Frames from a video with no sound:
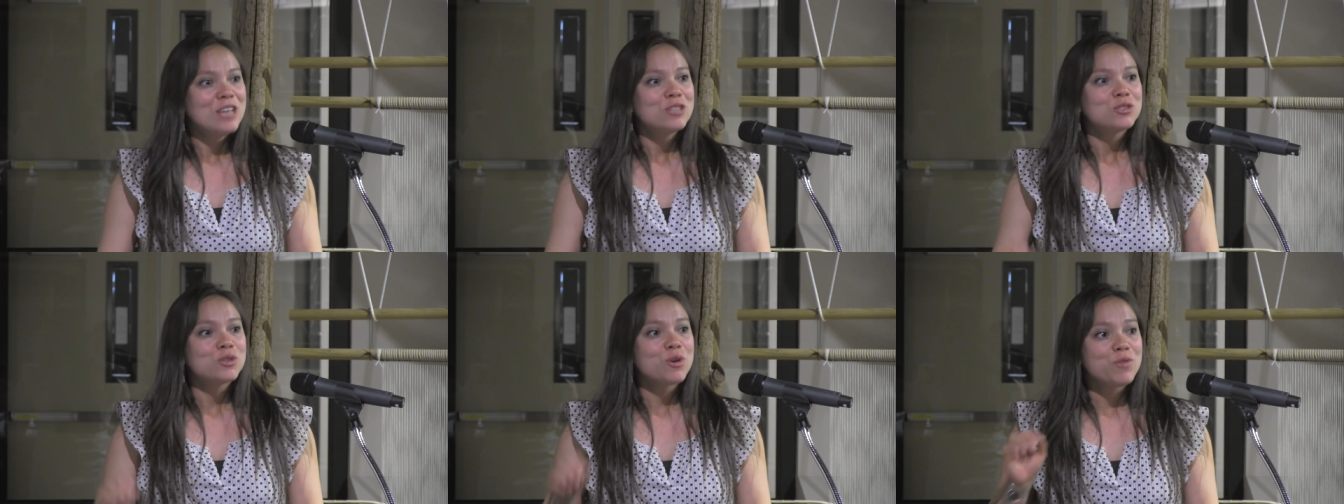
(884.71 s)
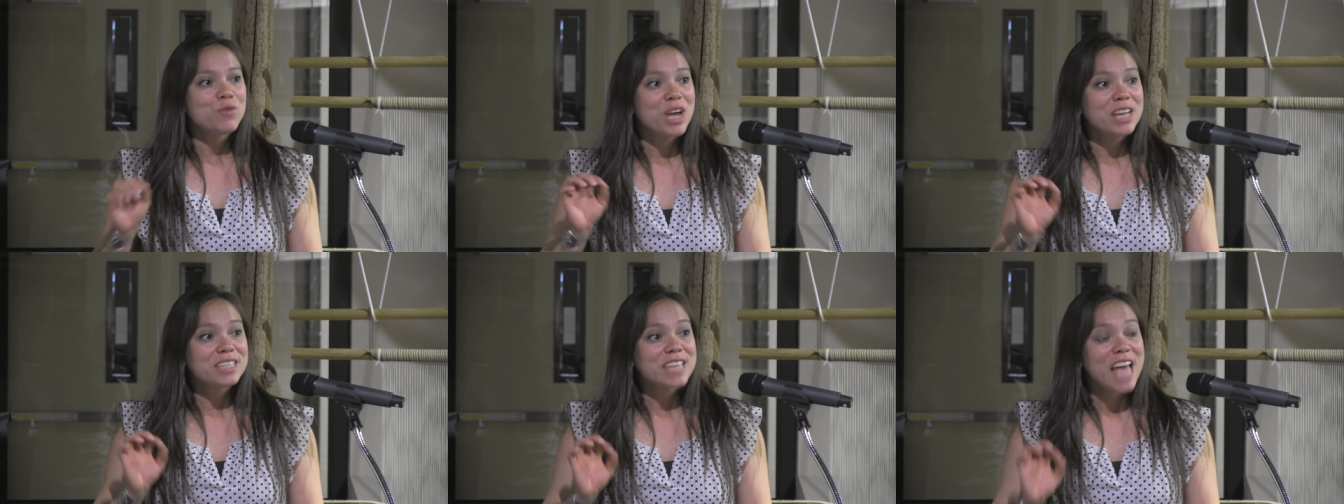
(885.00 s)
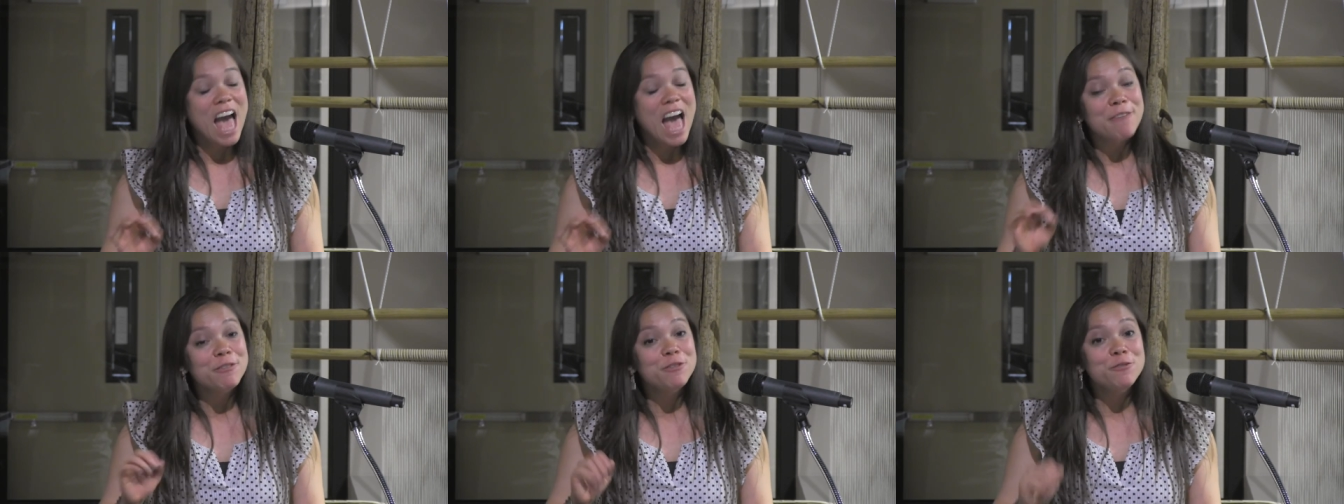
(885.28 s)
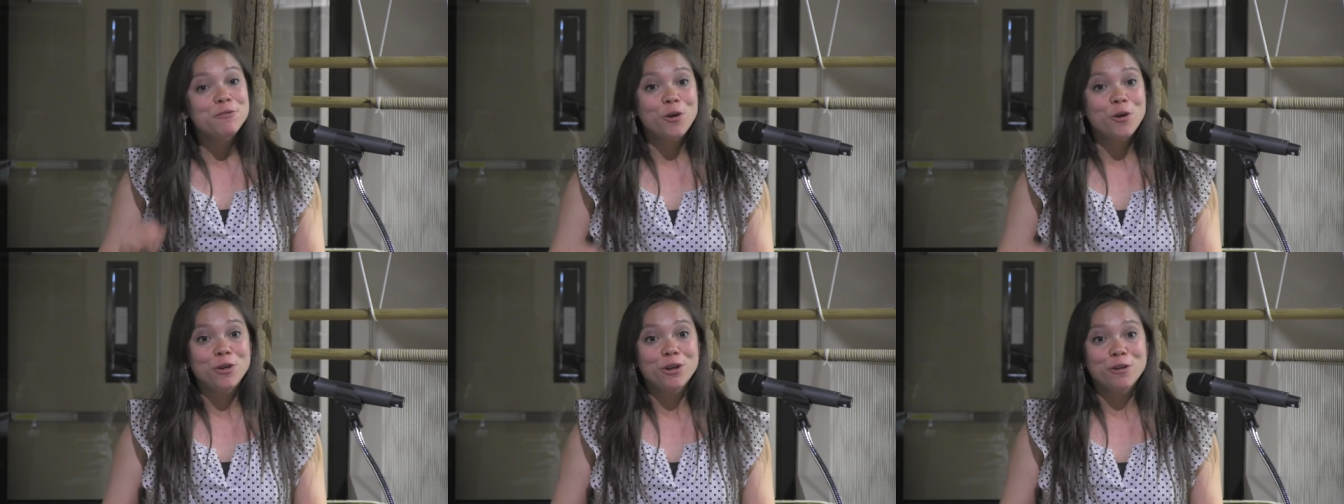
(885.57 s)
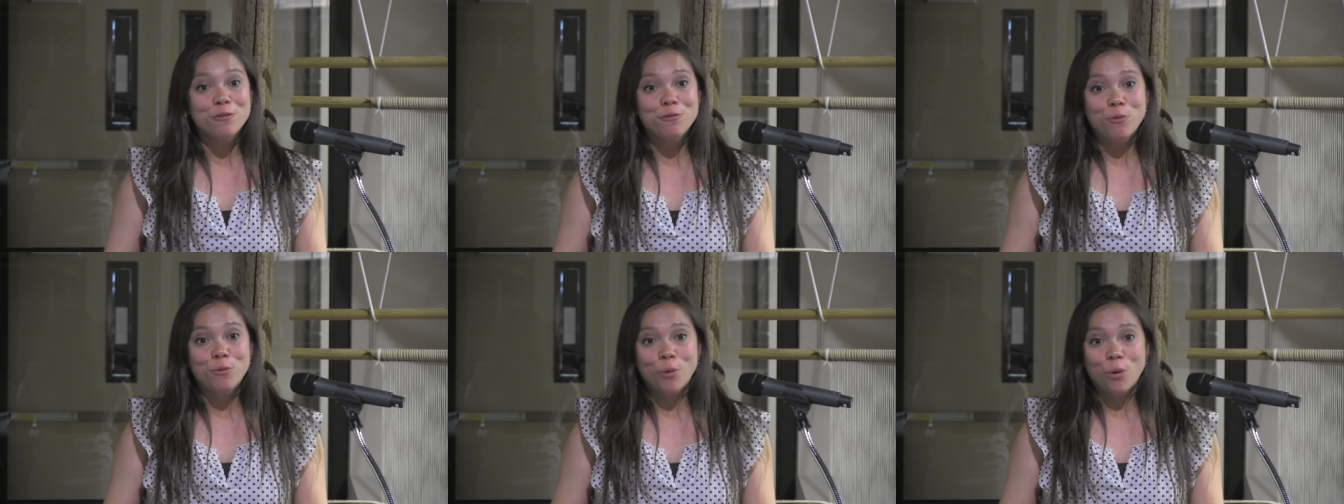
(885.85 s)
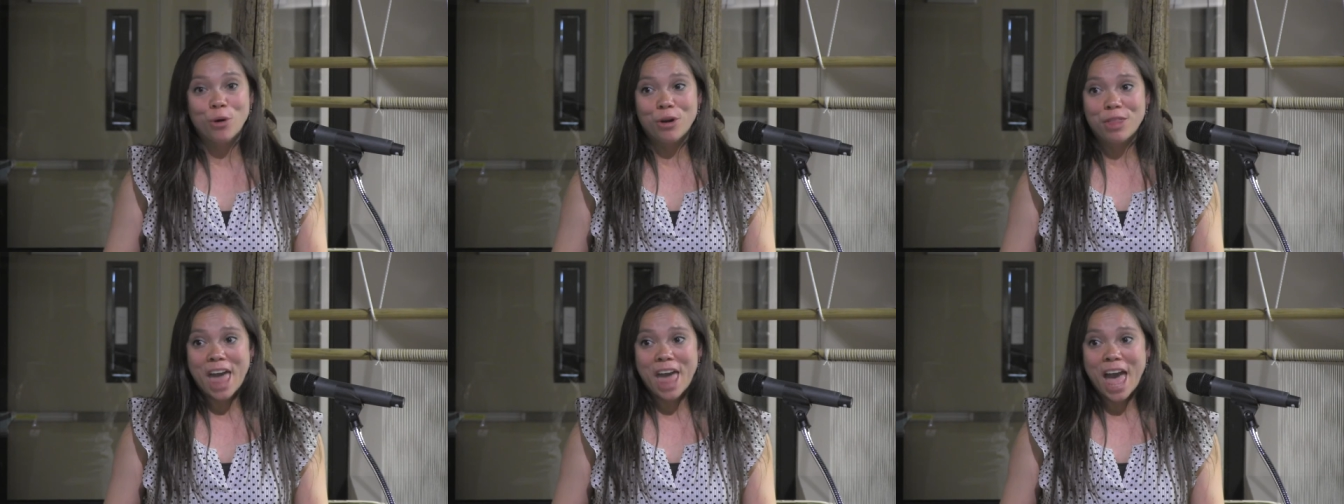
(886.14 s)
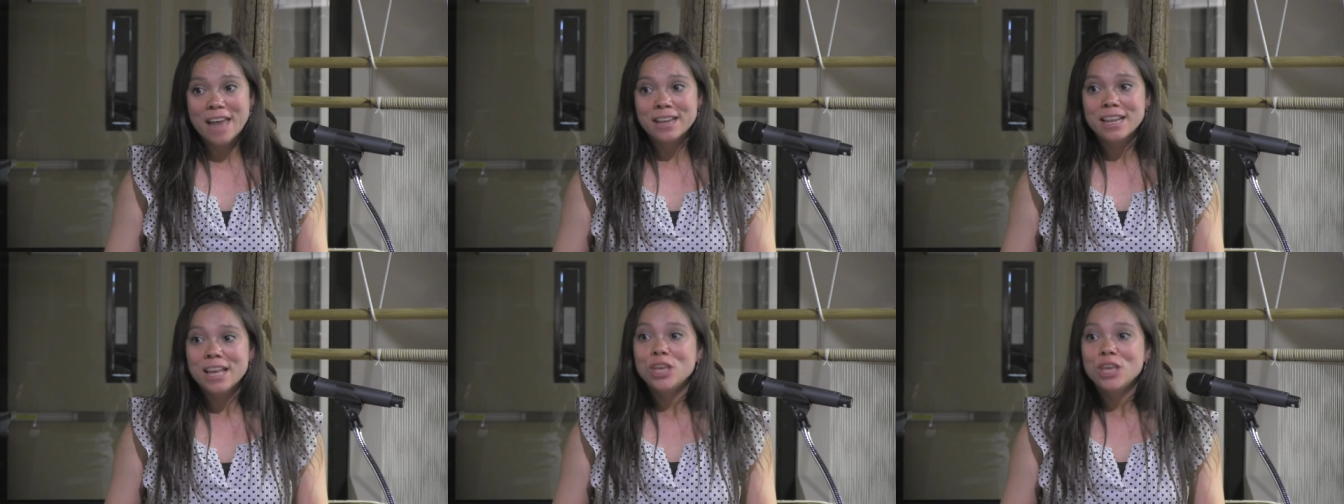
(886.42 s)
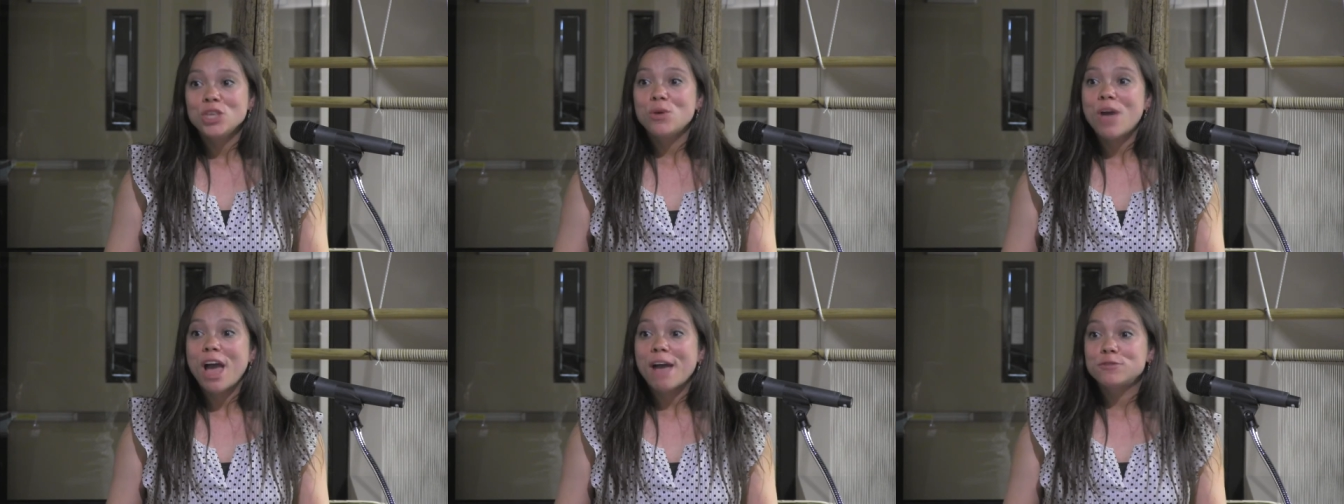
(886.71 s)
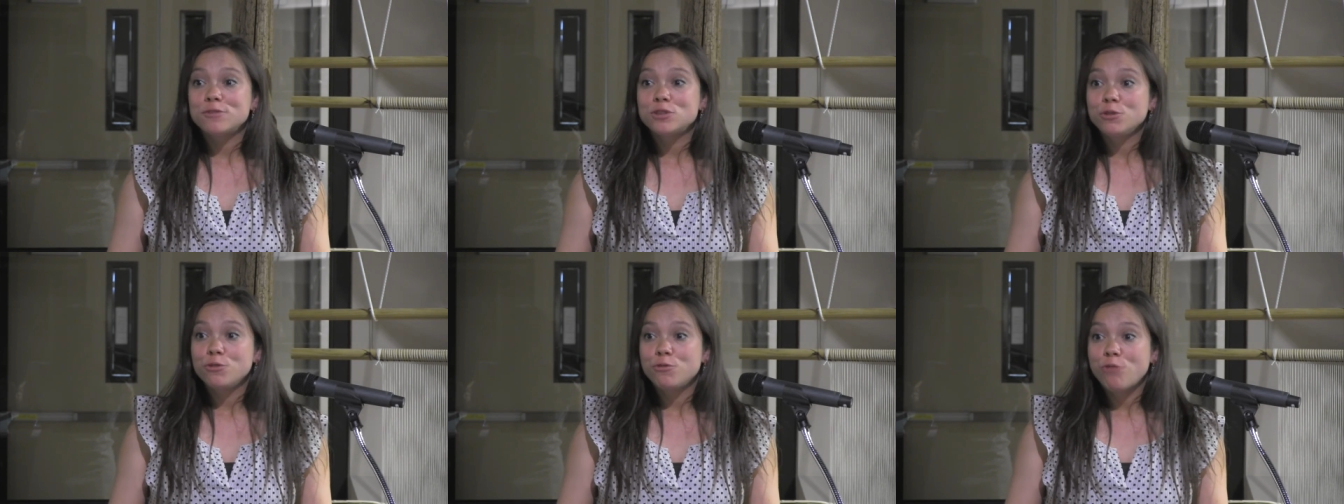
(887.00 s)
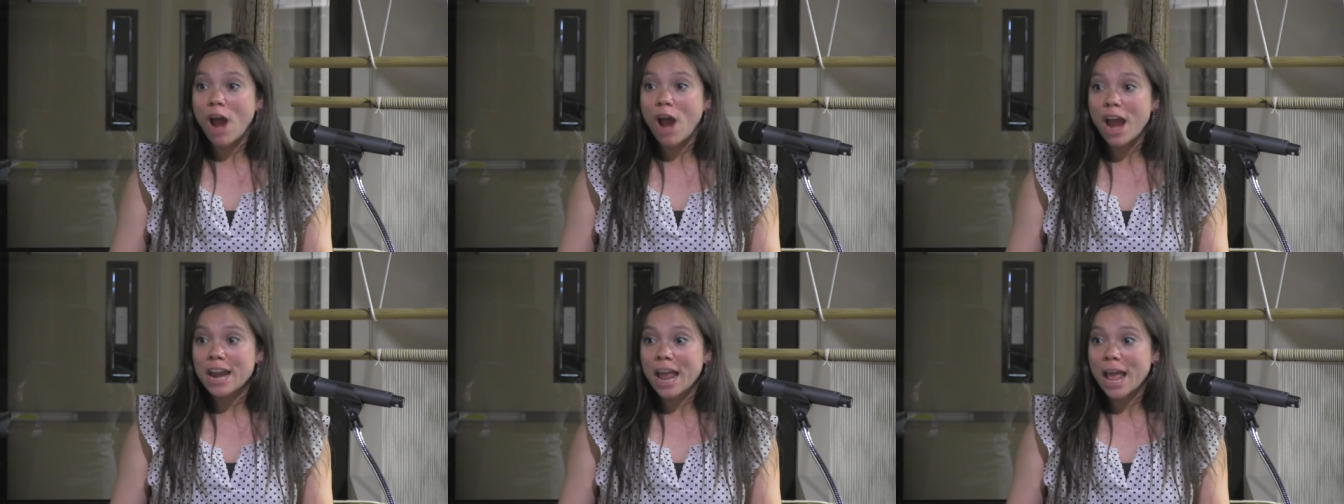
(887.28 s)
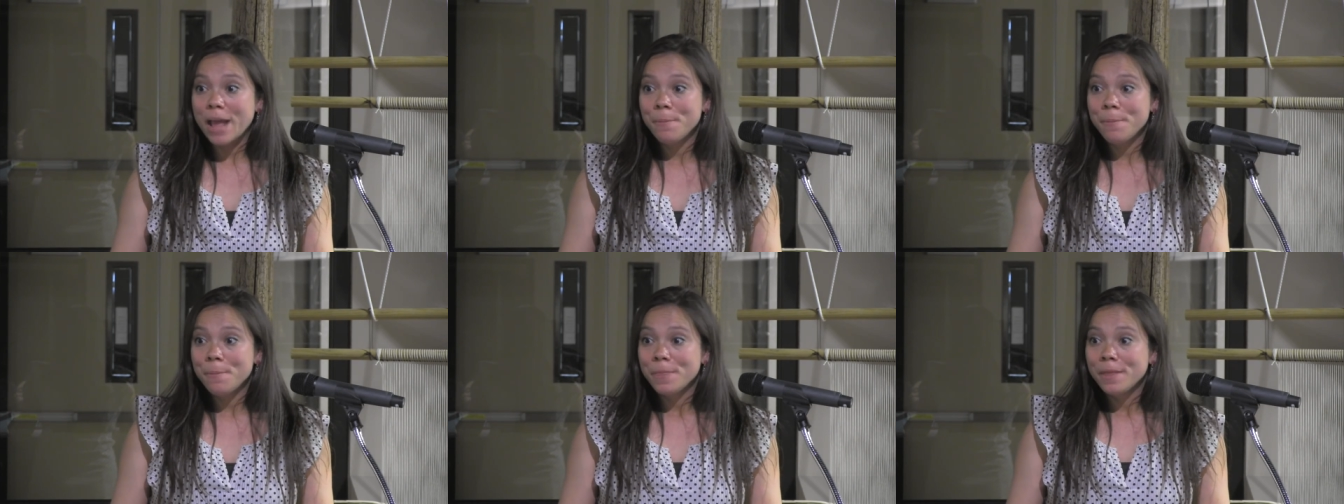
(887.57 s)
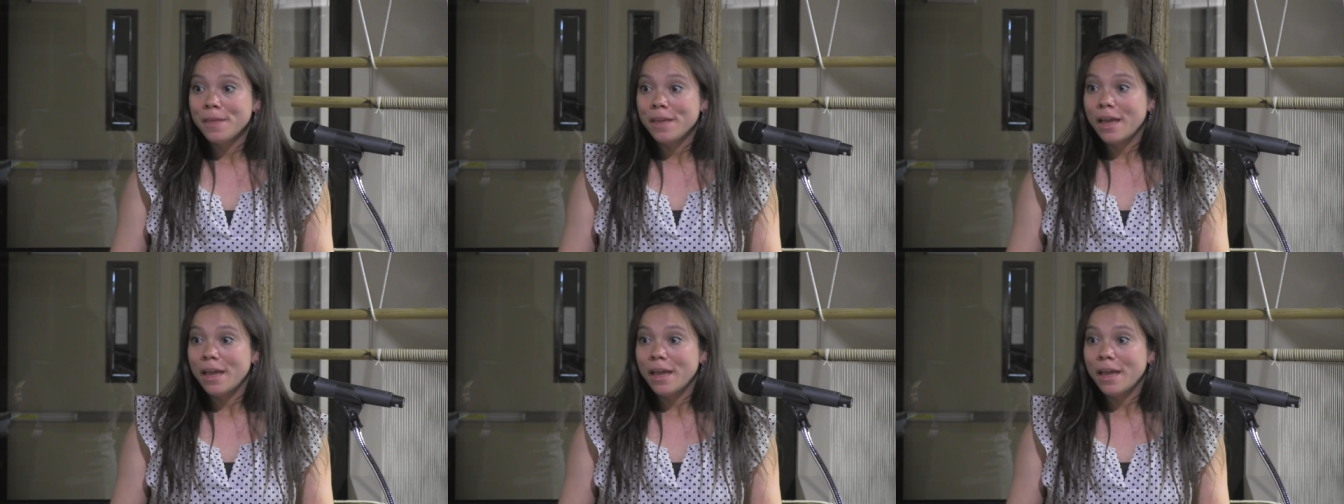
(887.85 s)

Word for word: So if you guys haven't voted for that, you have till Friday,